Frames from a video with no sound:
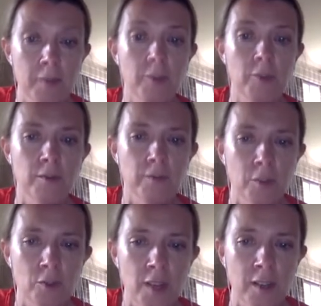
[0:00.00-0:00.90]
field in
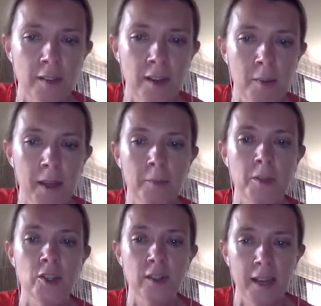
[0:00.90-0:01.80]
field radiotherapy,
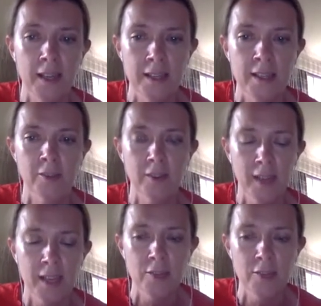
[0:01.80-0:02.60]
image guided or gated